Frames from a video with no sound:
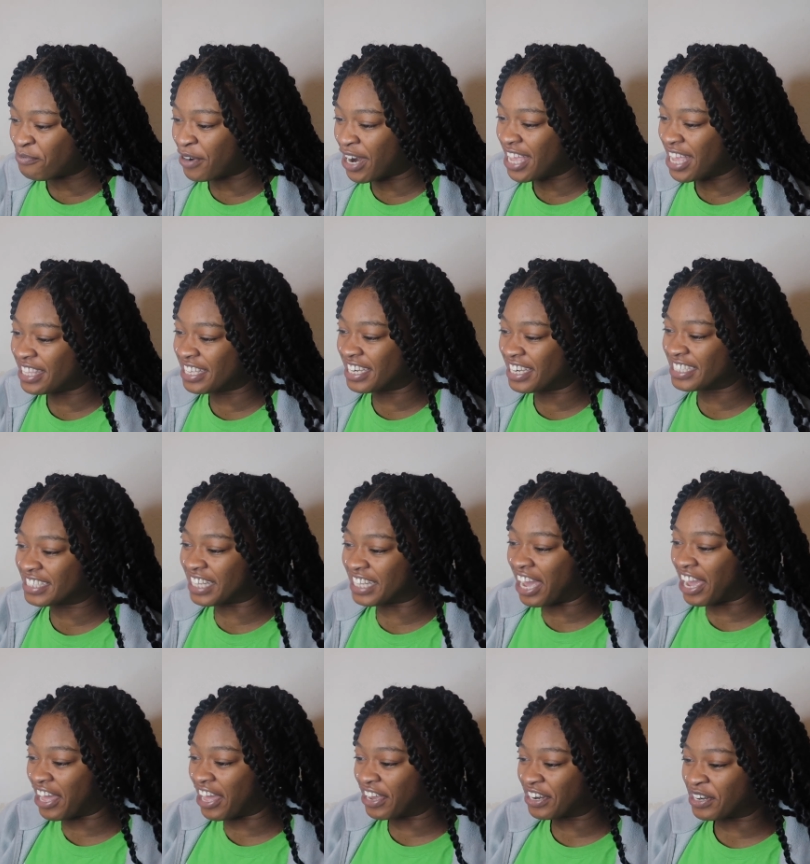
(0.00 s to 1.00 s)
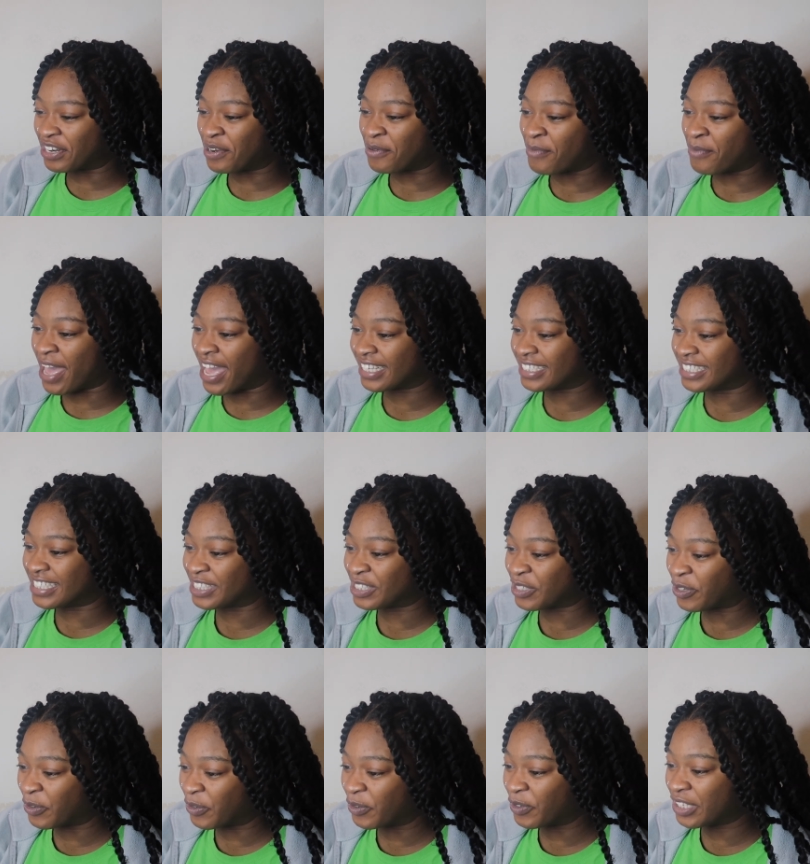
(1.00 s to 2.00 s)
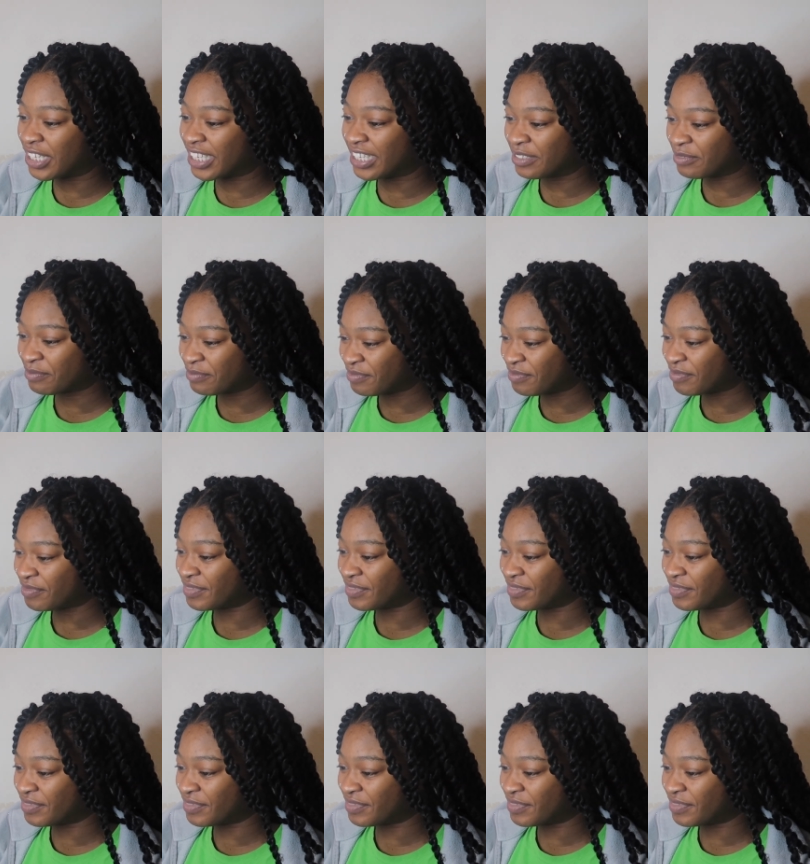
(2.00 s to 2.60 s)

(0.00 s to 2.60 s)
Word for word: Brandon and Zion in the back just cooling.